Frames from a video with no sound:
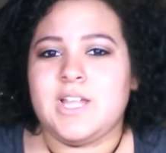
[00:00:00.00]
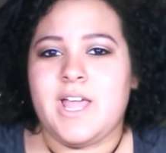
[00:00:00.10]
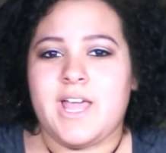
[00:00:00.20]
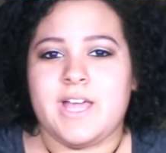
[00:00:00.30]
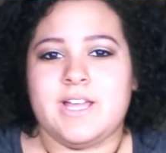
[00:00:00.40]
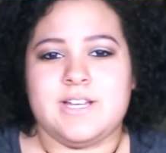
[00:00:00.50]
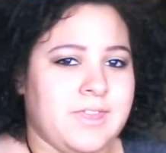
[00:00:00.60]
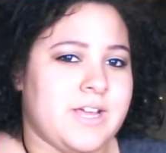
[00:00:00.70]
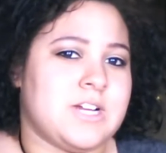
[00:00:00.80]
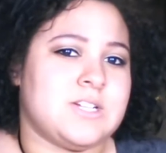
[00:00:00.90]
and
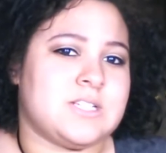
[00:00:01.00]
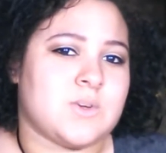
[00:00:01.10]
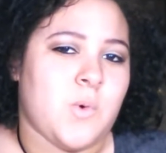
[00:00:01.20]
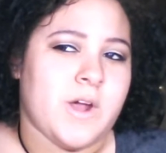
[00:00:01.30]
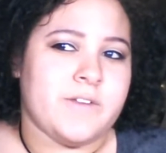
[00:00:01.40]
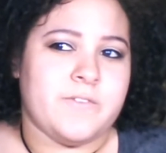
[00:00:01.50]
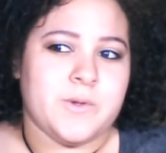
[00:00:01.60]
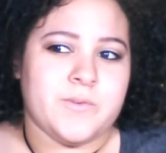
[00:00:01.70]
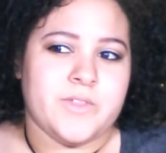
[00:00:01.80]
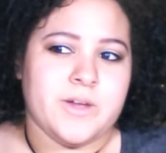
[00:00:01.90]
there's quite a
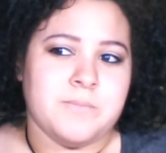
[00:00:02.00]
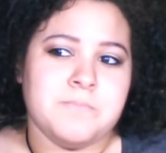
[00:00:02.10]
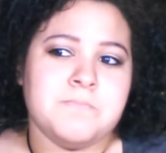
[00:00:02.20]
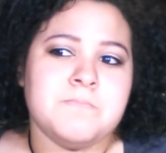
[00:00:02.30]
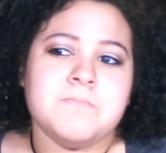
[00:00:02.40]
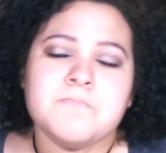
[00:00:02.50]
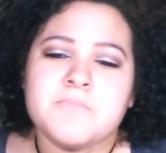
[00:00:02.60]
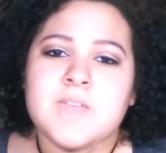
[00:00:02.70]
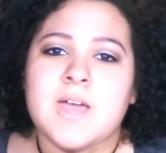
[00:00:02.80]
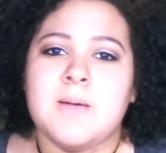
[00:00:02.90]
few of them.
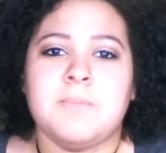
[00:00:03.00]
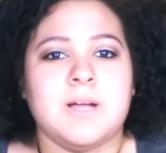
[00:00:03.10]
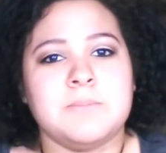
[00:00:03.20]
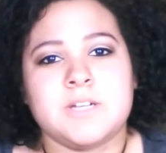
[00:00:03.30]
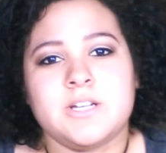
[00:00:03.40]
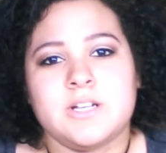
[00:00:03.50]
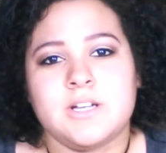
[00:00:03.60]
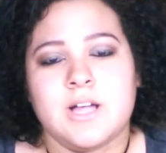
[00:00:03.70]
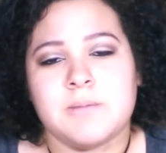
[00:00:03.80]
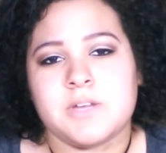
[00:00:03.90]
But I'm
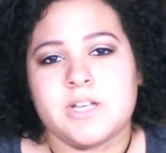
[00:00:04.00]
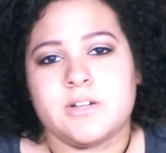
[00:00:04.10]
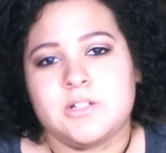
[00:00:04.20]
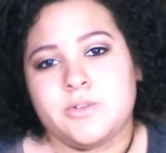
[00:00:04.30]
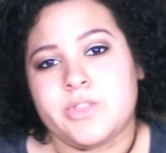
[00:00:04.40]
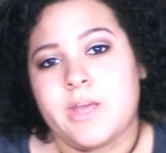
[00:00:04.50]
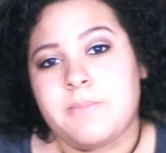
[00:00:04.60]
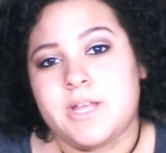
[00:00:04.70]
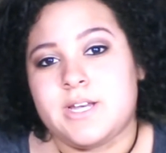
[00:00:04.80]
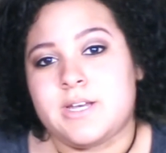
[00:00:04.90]
gonna include them
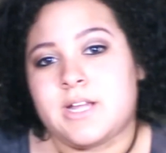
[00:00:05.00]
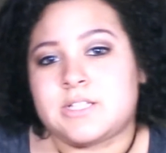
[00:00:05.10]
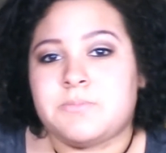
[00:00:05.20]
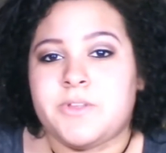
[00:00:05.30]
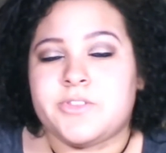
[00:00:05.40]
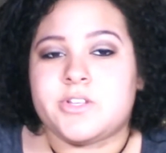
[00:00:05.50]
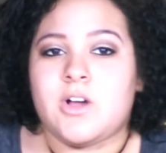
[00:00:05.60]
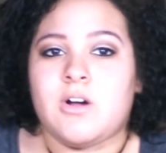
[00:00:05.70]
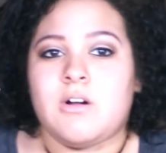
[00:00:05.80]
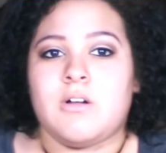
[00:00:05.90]
in next month's
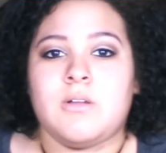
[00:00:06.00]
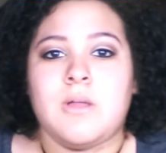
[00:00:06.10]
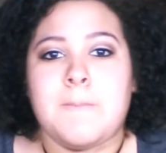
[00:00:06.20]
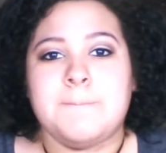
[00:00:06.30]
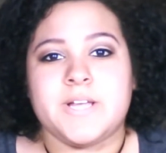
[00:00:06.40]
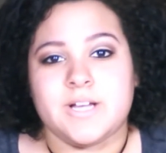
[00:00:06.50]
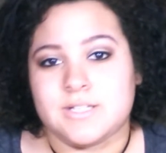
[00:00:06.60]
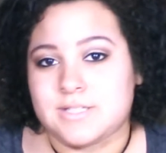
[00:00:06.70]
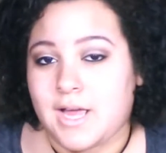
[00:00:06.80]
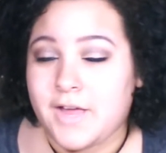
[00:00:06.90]
haul
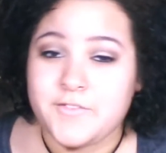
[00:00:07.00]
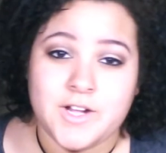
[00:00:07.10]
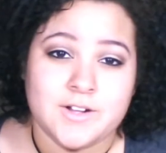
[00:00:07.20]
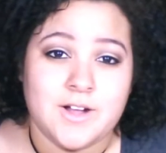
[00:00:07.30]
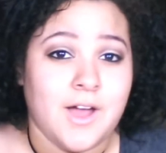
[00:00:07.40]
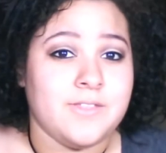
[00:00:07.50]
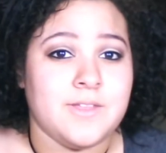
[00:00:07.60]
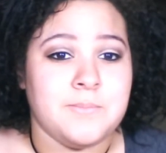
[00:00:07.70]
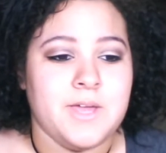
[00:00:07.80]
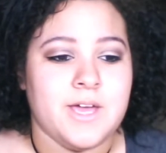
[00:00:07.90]
because I have not gotten
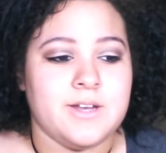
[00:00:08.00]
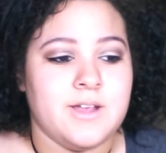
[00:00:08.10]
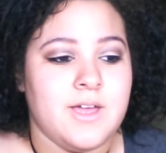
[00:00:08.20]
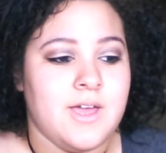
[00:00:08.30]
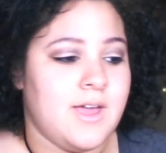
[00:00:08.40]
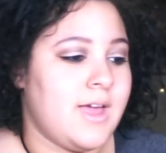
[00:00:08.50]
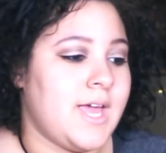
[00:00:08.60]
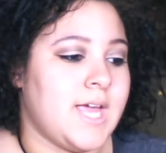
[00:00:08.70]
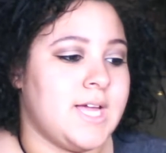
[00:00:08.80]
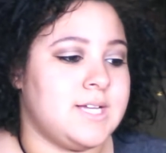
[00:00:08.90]
them yet,
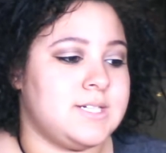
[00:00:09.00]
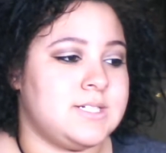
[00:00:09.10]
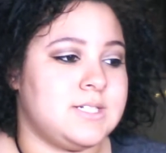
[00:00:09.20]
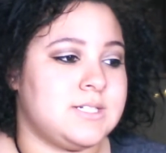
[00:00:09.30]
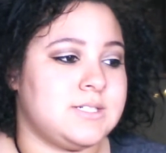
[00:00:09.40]
and